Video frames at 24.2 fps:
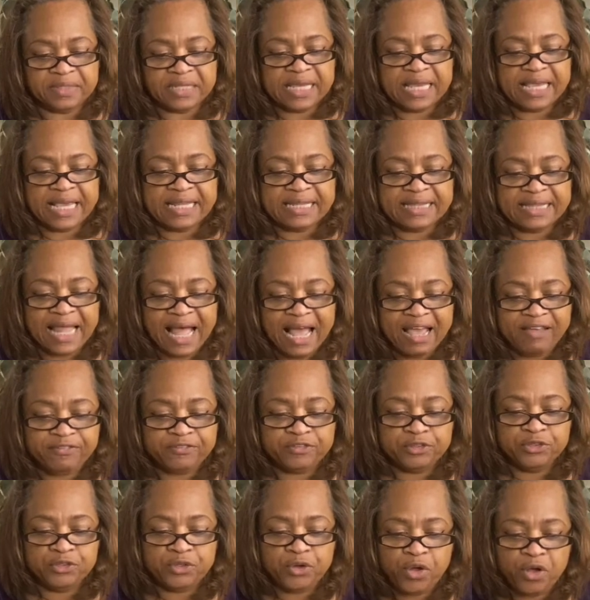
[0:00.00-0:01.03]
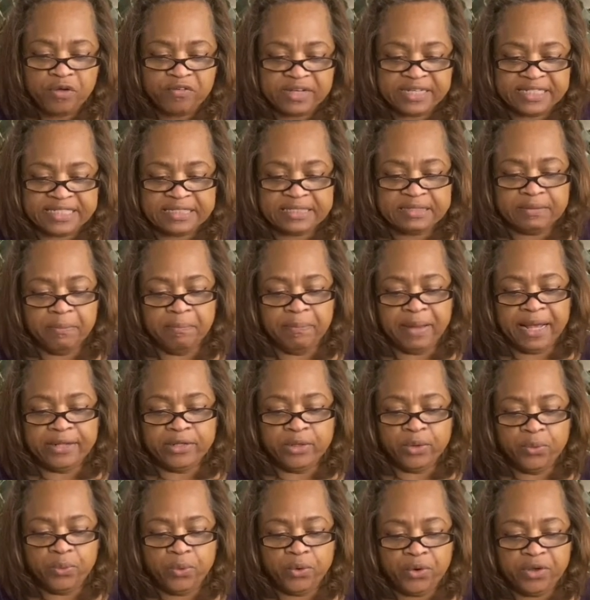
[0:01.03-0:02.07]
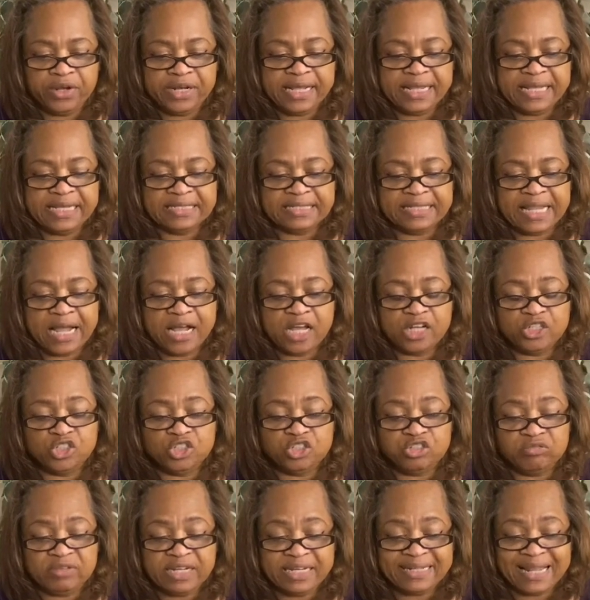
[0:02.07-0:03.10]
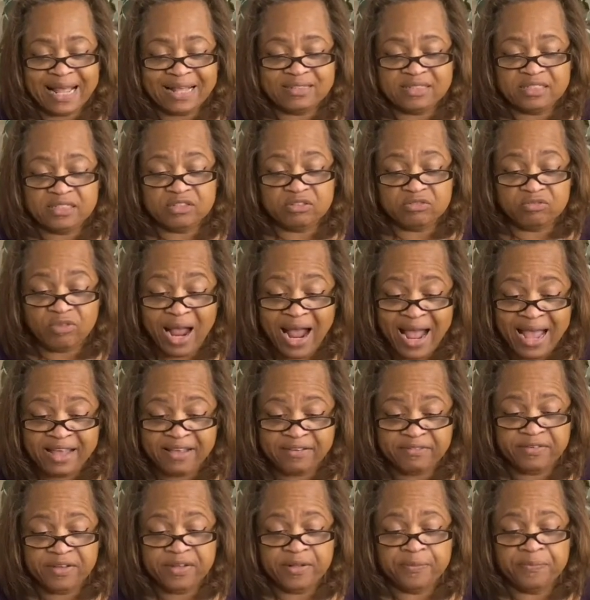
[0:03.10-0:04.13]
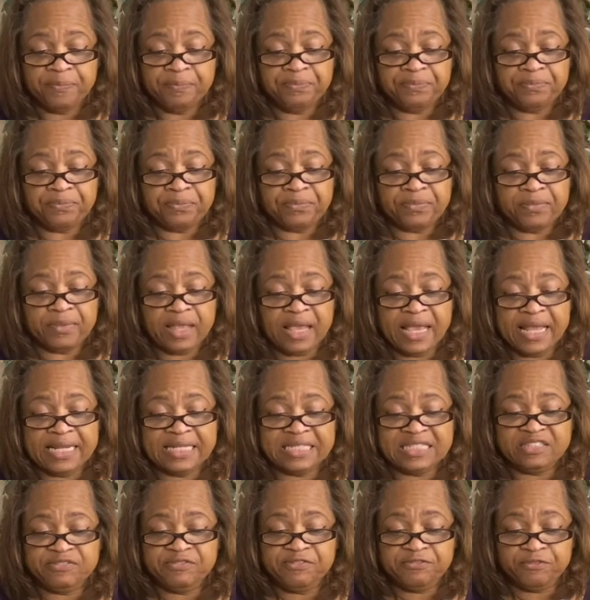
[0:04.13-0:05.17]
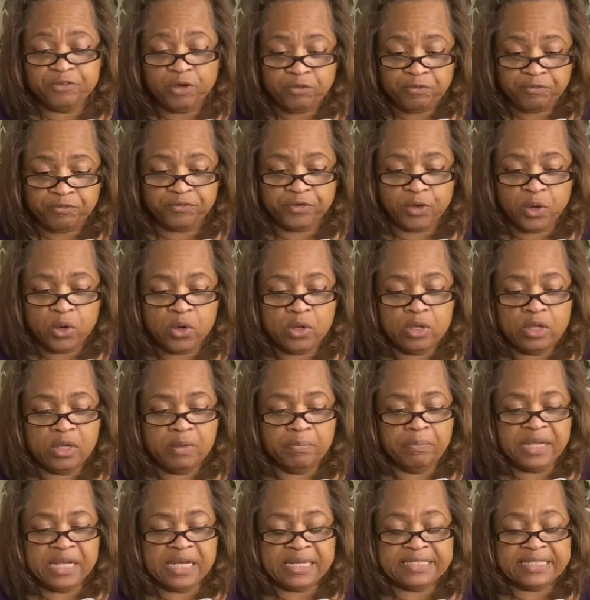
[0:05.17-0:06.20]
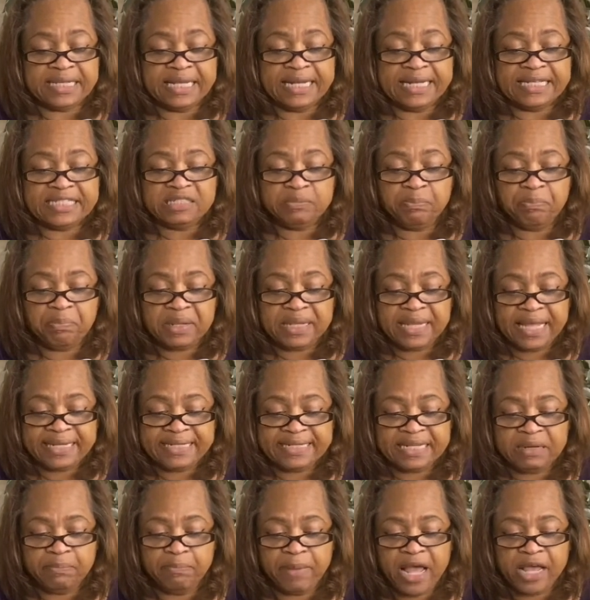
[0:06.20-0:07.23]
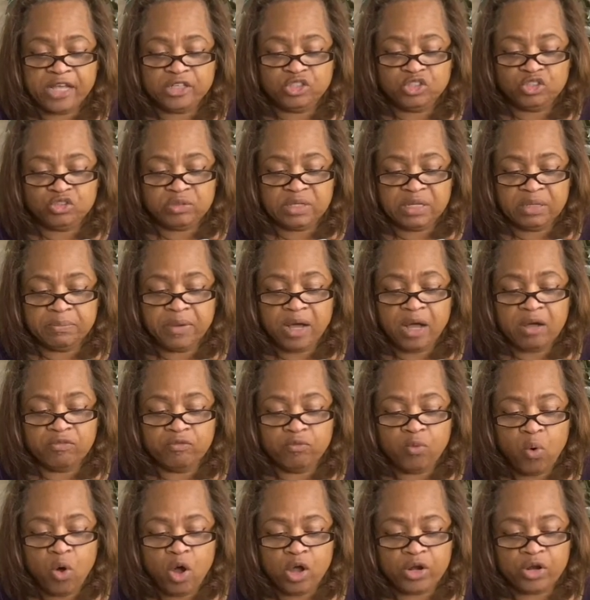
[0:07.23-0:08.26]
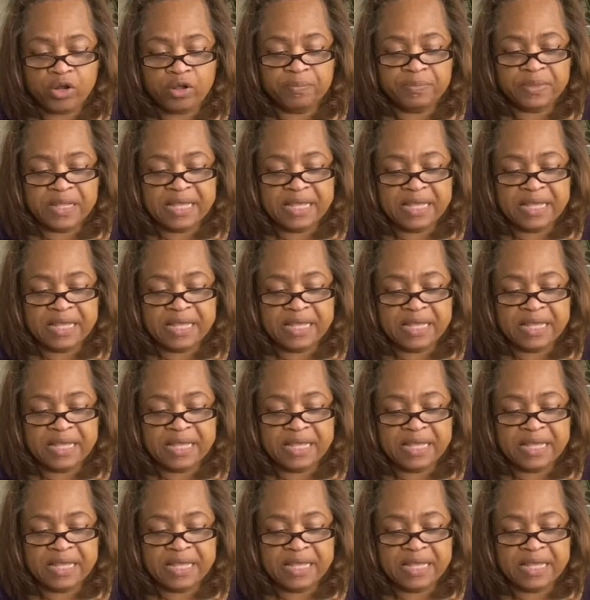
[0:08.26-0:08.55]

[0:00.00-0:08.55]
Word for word: A life nourished by the word is like a tree that thrives and is fruitful because it is planted by a stream of water.